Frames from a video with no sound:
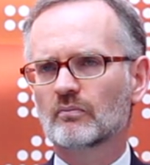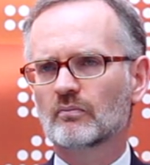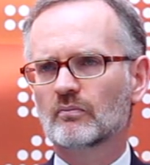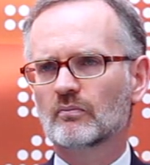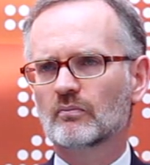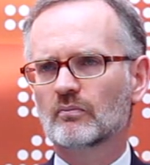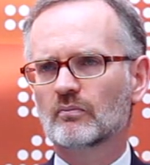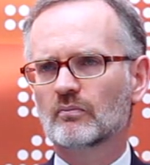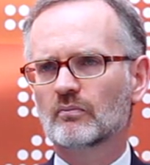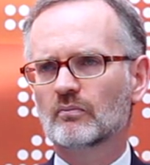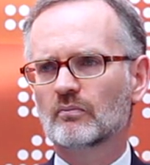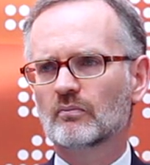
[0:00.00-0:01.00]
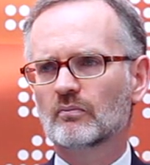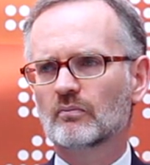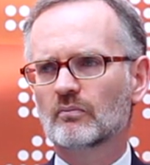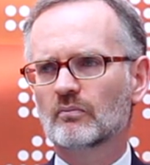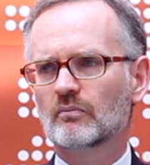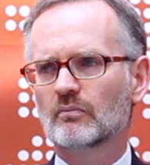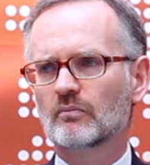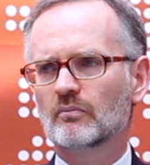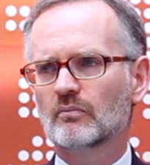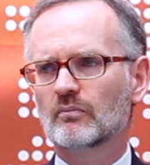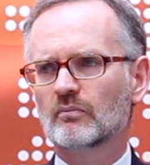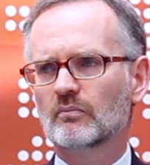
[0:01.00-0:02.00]

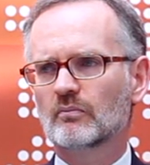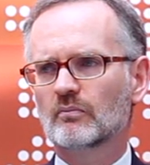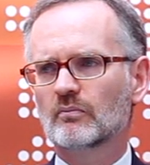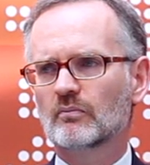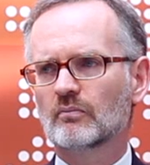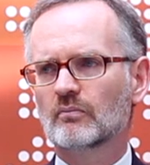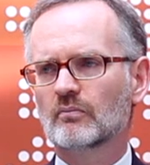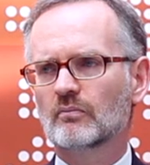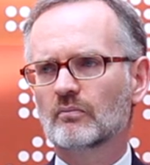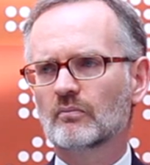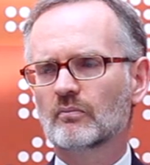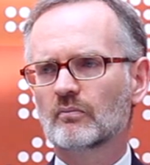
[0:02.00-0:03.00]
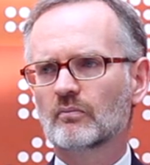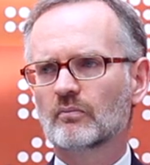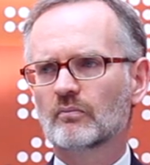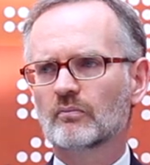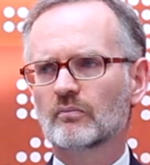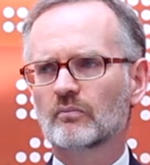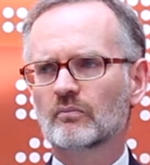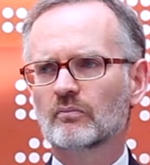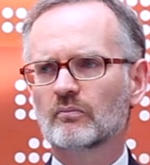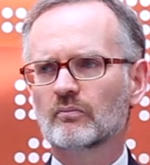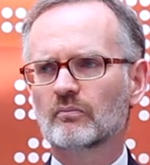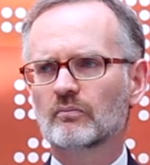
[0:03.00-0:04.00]

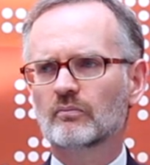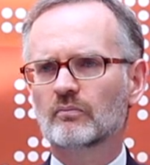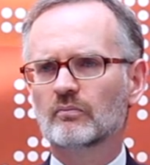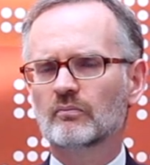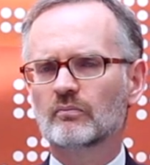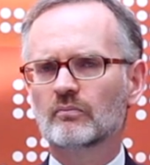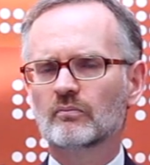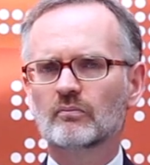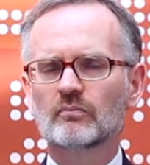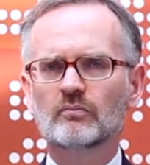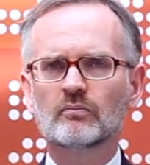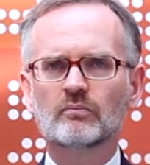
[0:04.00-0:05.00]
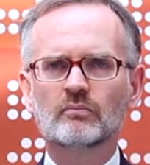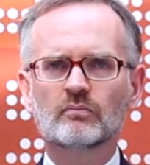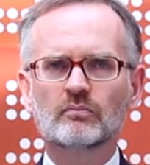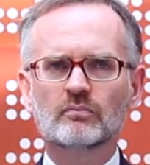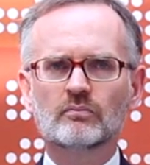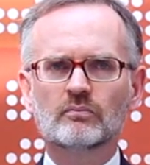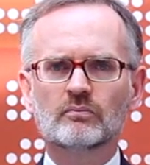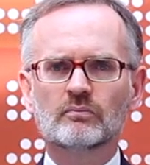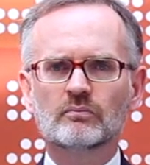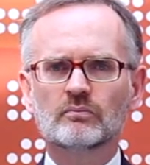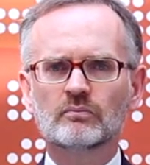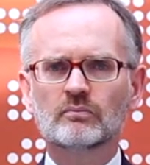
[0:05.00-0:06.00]

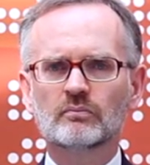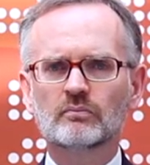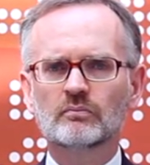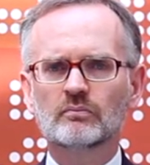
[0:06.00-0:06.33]
No words are spoken by the person on screen.